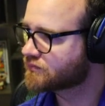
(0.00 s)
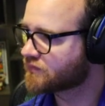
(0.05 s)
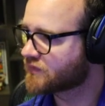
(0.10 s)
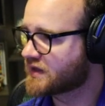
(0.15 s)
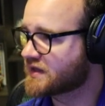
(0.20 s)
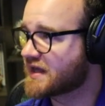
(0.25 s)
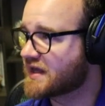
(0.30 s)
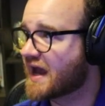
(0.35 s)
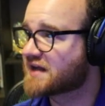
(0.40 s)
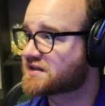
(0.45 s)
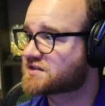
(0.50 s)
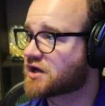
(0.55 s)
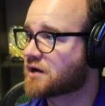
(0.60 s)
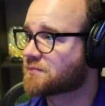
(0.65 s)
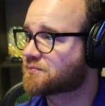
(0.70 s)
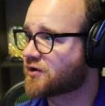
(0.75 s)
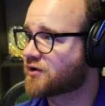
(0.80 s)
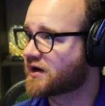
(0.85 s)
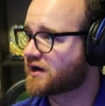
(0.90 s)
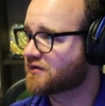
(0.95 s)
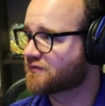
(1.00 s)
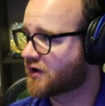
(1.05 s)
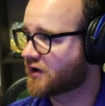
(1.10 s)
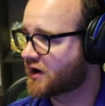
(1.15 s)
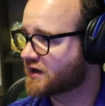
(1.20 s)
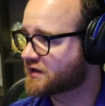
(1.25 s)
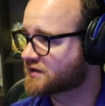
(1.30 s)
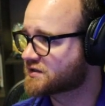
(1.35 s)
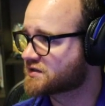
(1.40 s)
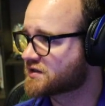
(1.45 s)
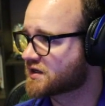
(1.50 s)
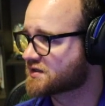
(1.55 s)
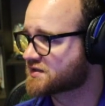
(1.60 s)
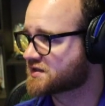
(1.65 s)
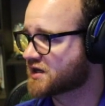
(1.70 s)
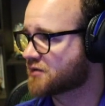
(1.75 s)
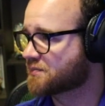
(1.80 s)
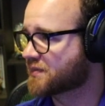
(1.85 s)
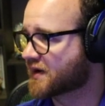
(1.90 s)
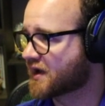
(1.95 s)
Yes, upgrading variants does
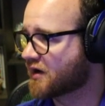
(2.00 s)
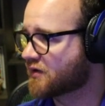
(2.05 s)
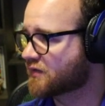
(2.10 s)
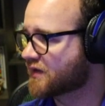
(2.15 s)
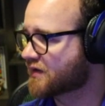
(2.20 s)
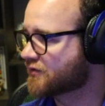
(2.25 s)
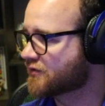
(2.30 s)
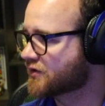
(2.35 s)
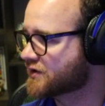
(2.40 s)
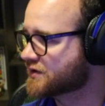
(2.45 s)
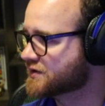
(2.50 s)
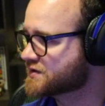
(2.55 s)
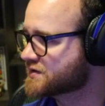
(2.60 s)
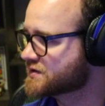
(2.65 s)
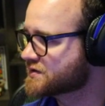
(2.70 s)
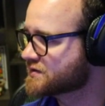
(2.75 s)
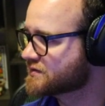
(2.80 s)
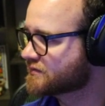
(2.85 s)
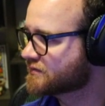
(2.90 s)
help account levels.